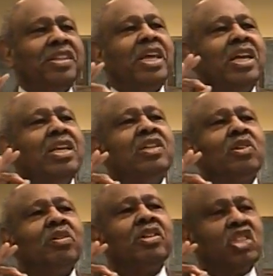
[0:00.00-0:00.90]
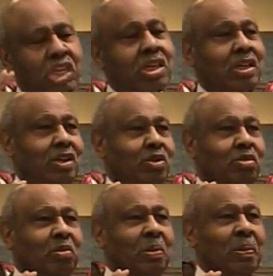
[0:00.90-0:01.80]
that He's going to cheat you.
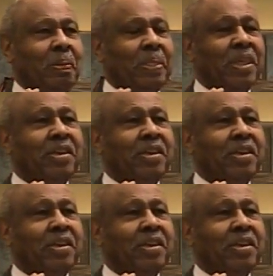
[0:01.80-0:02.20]
Never.